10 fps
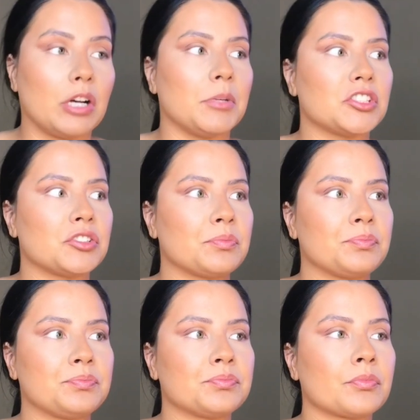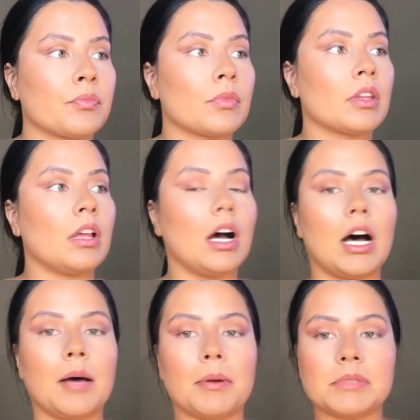much.
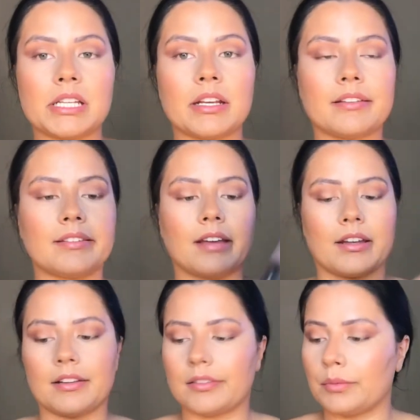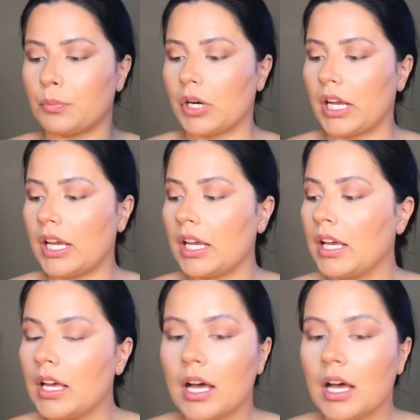I'm taking a setting spray.